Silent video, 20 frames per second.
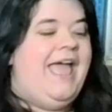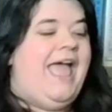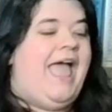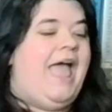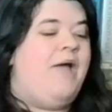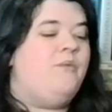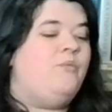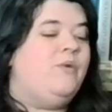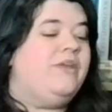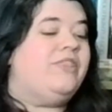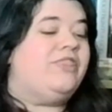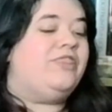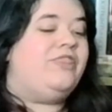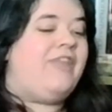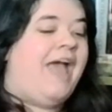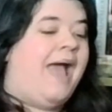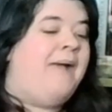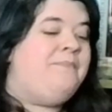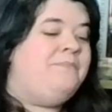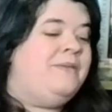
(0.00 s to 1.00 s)
And with
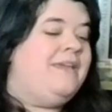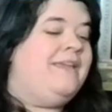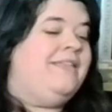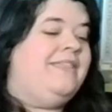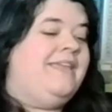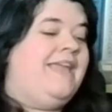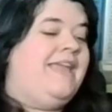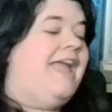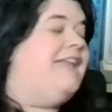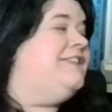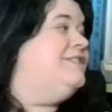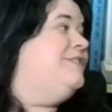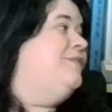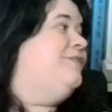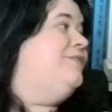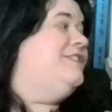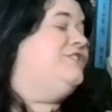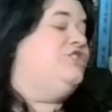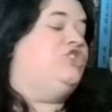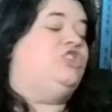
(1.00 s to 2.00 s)
that being the end of
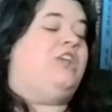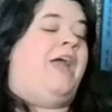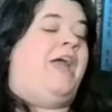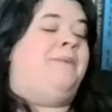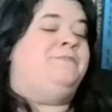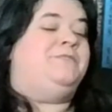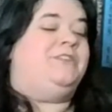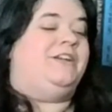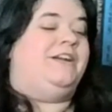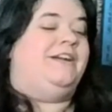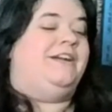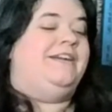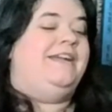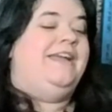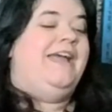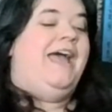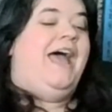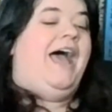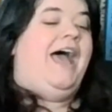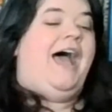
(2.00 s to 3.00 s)
this chapter,
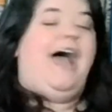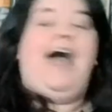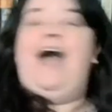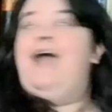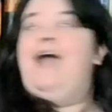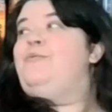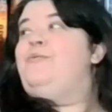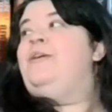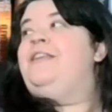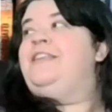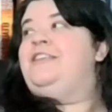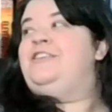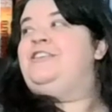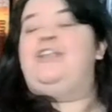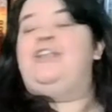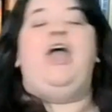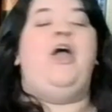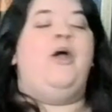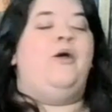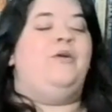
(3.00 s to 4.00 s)
I want to
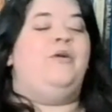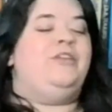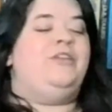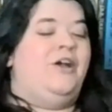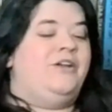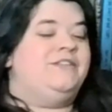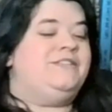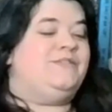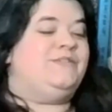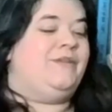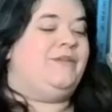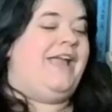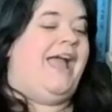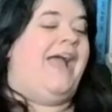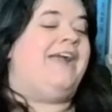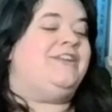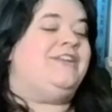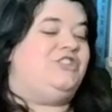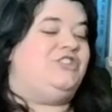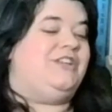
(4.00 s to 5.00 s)
know y'all's
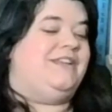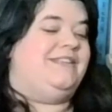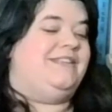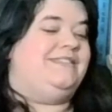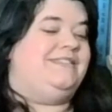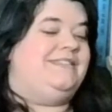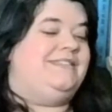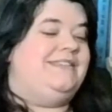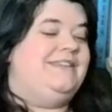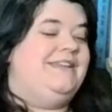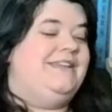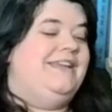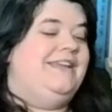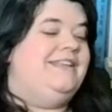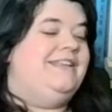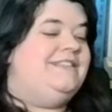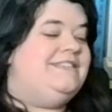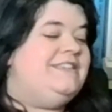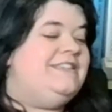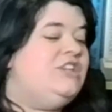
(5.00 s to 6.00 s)
reactions.
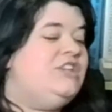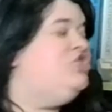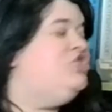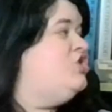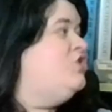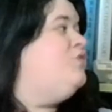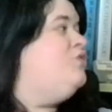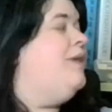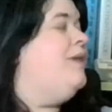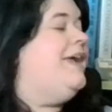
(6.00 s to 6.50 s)
Did you